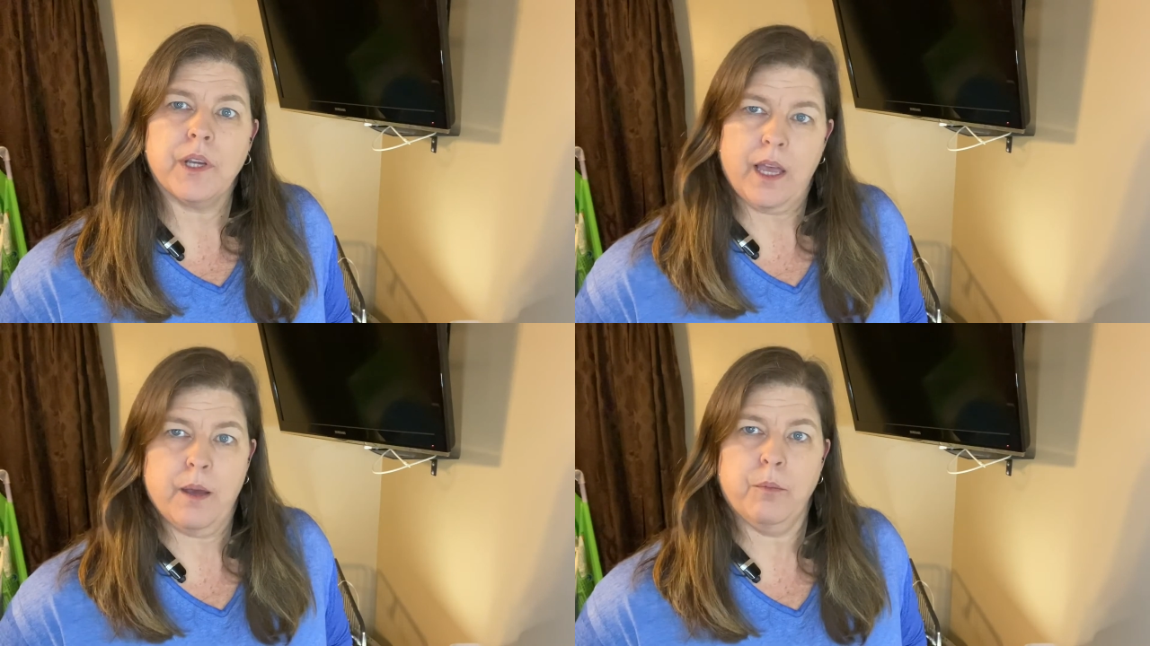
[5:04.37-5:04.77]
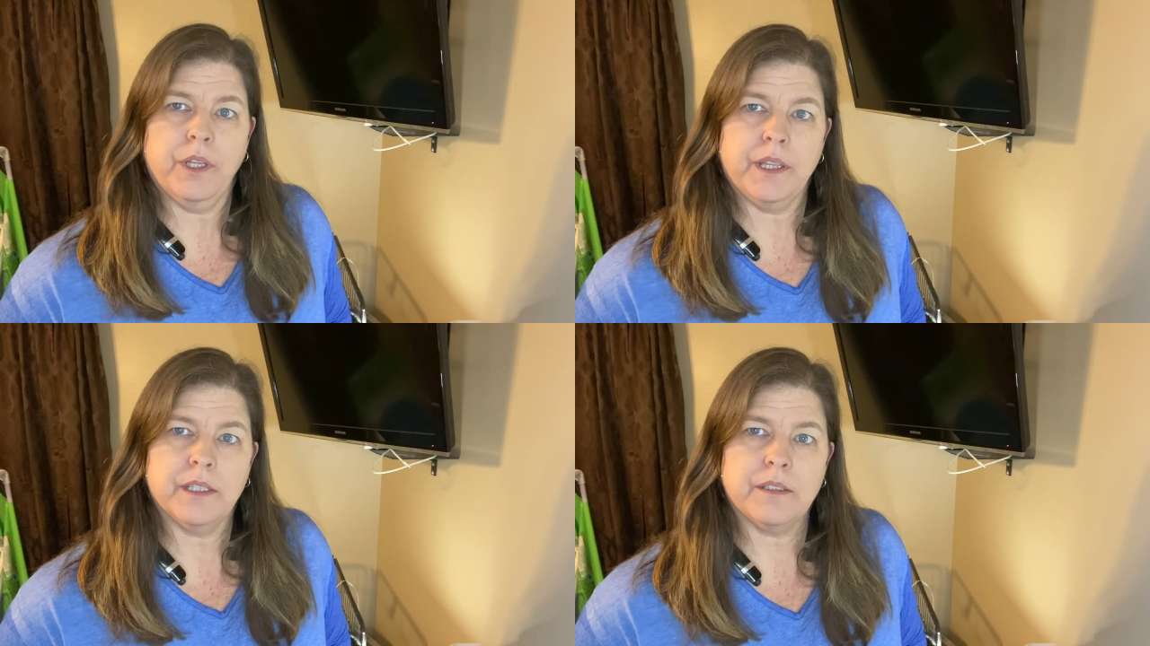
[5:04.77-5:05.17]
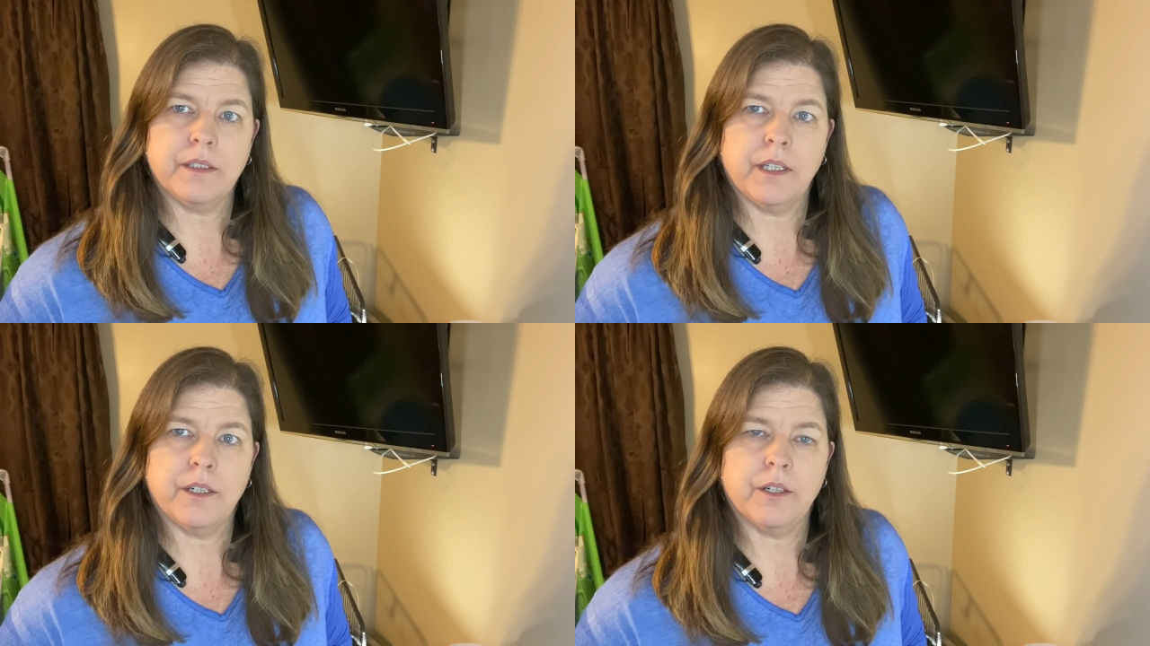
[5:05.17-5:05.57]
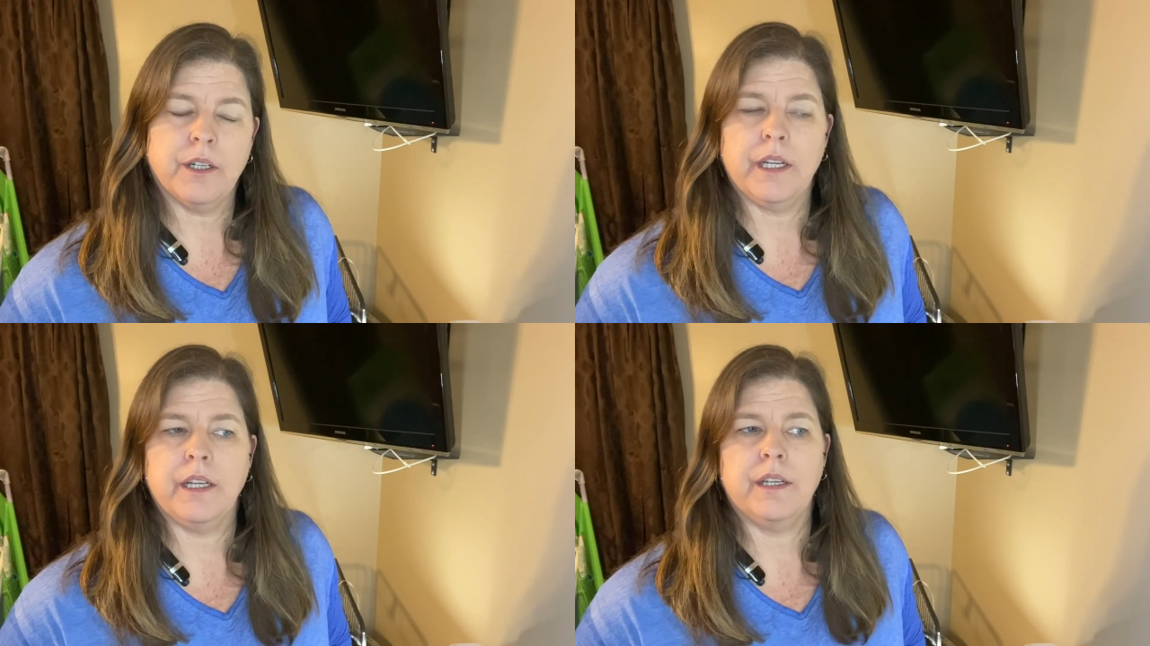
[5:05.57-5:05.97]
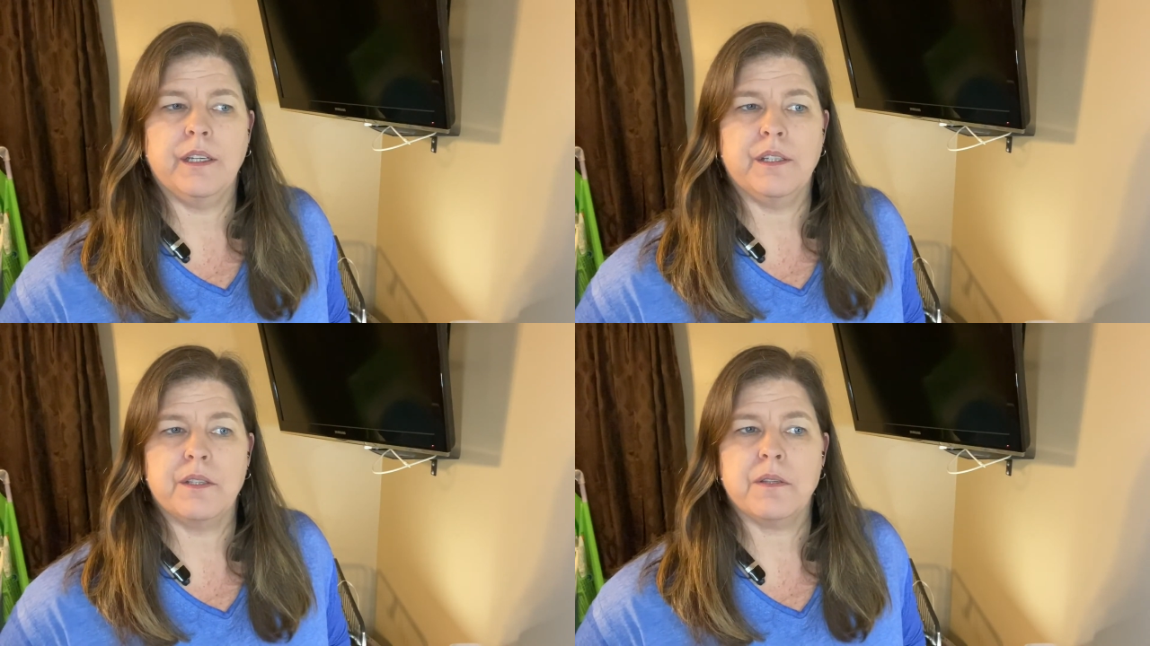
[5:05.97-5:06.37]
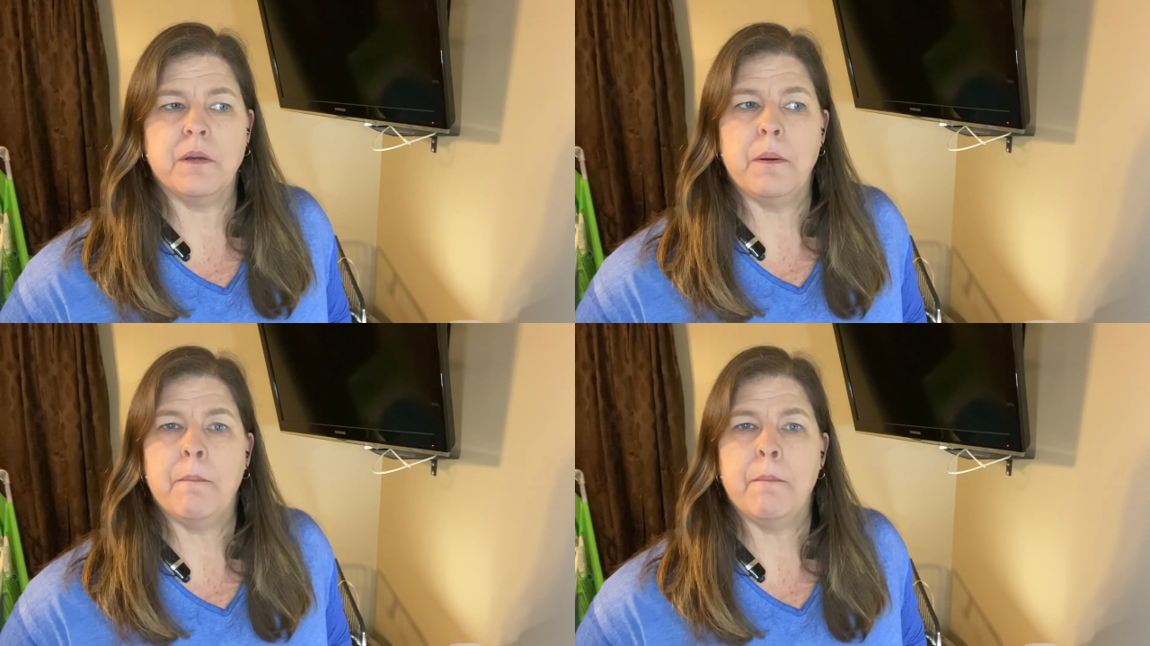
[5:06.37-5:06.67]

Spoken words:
come with this litter is